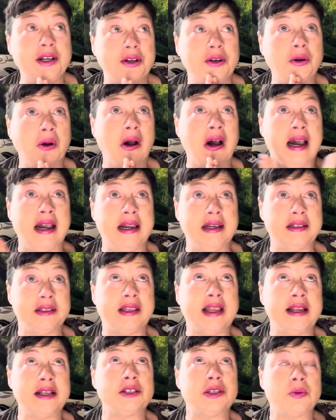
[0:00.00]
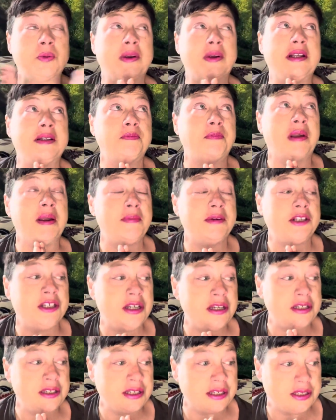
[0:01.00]
God, thank sweet baby
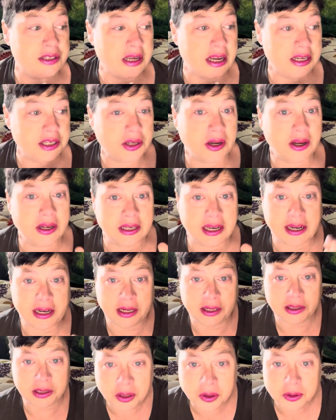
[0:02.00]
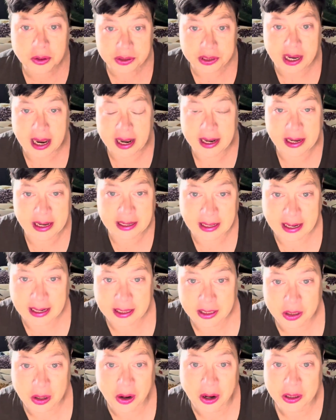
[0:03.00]
Jesus, I saw like a little tiny
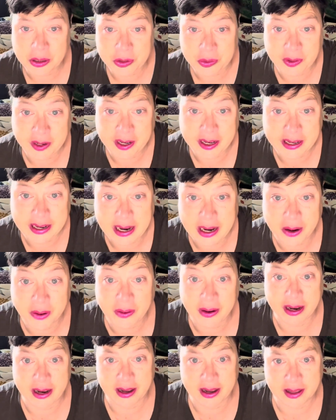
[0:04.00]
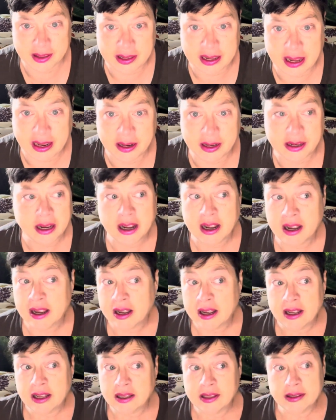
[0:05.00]
like concrete area that,
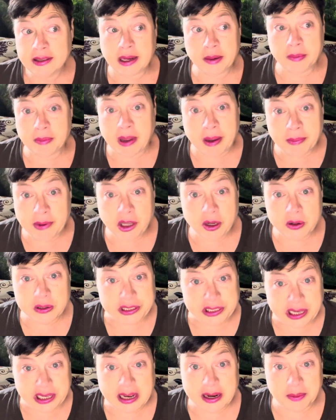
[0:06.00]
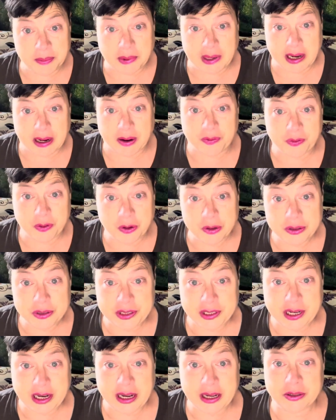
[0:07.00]
like, maybe you could set up like a fruit
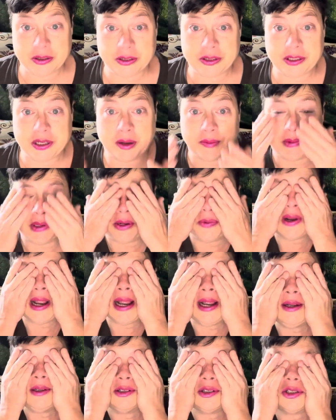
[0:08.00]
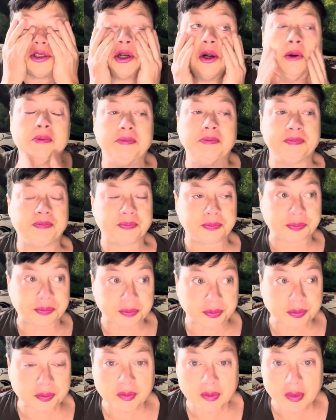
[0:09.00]
stand or something, right? So
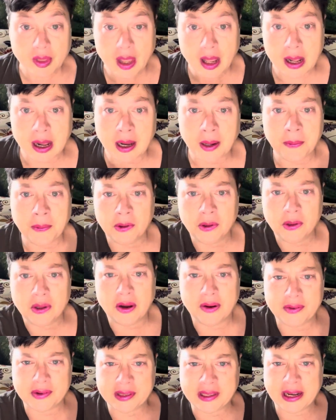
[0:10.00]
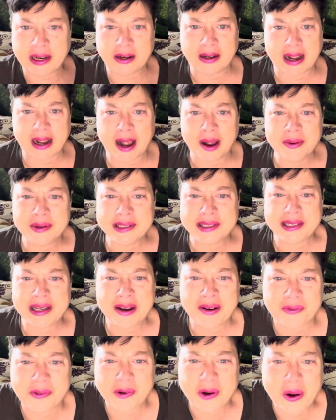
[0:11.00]
I pull over there. I was
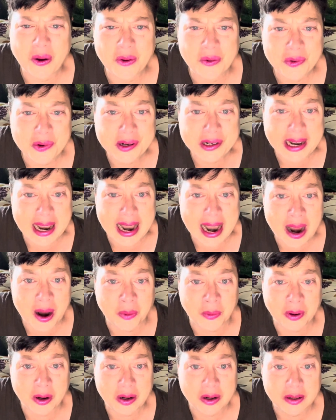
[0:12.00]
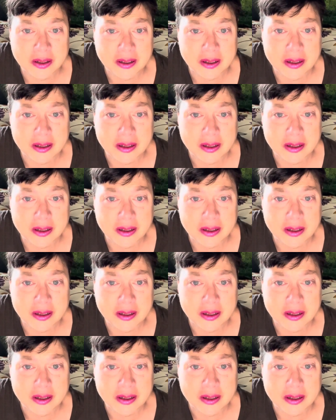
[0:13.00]
there for over an hour.